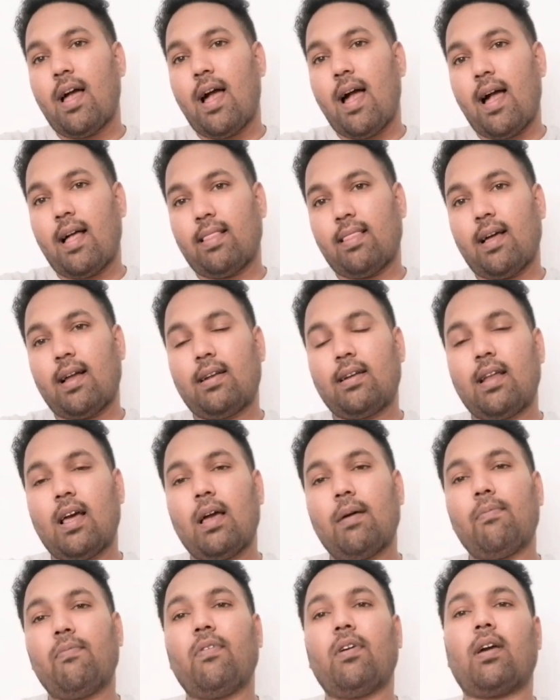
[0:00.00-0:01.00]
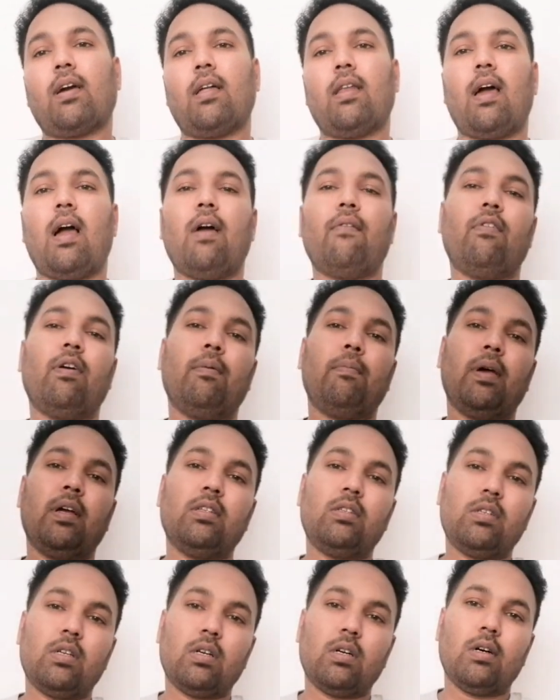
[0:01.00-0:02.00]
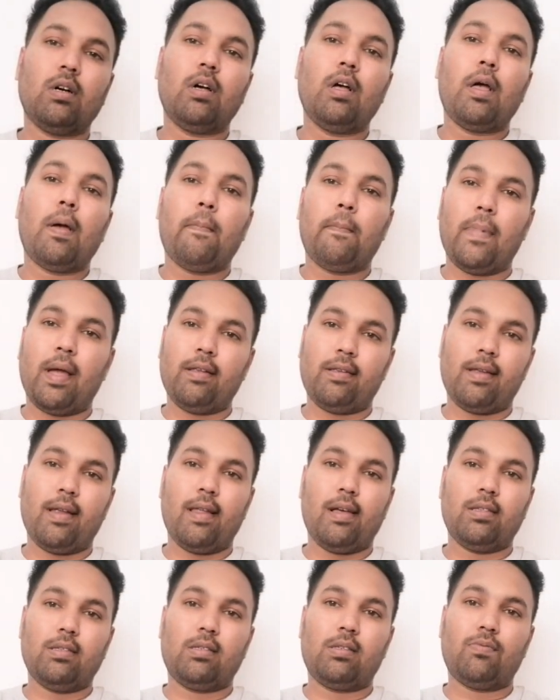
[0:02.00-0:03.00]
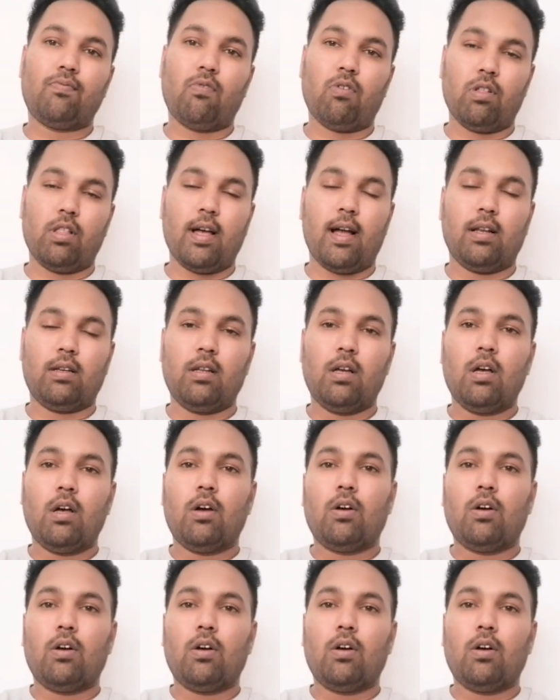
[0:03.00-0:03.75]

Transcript: and that time we can have a major maintenance for that.